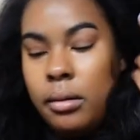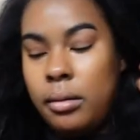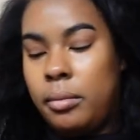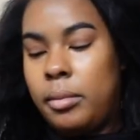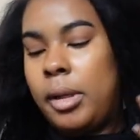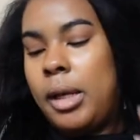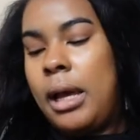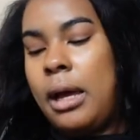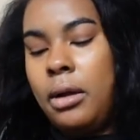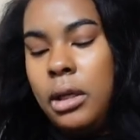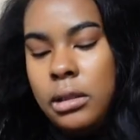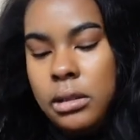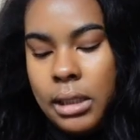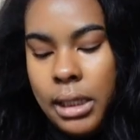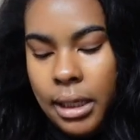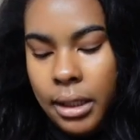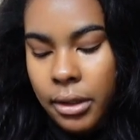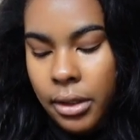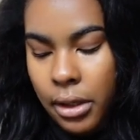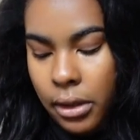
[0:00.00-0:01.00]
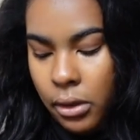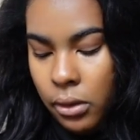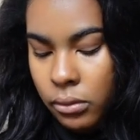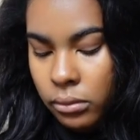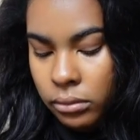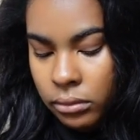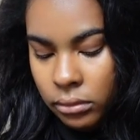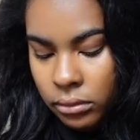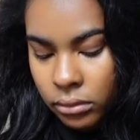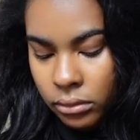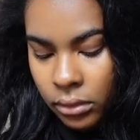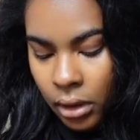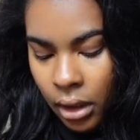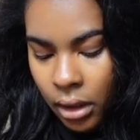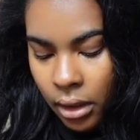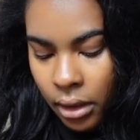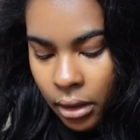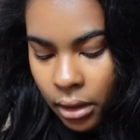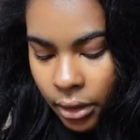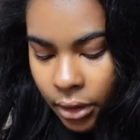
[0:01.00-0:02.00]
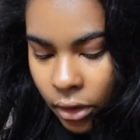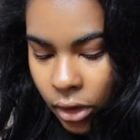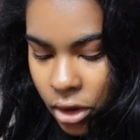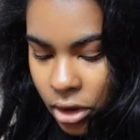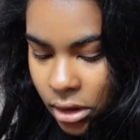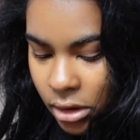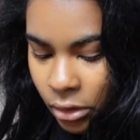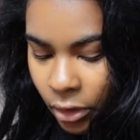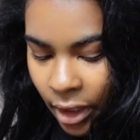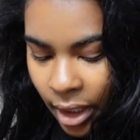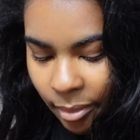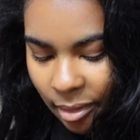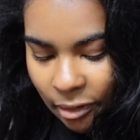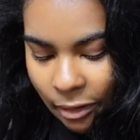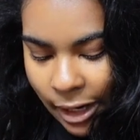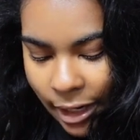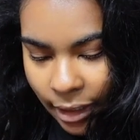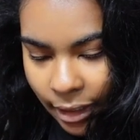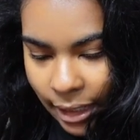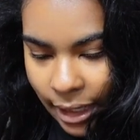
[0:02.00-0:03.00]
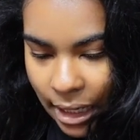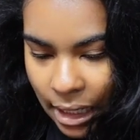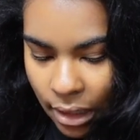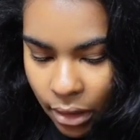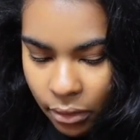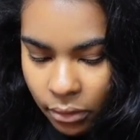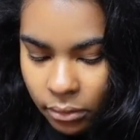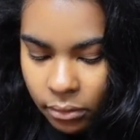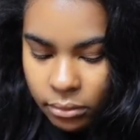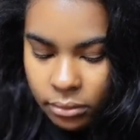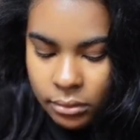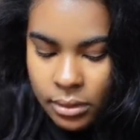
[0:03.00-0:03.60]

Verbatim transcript: But I was like, no, you're just cramping right now.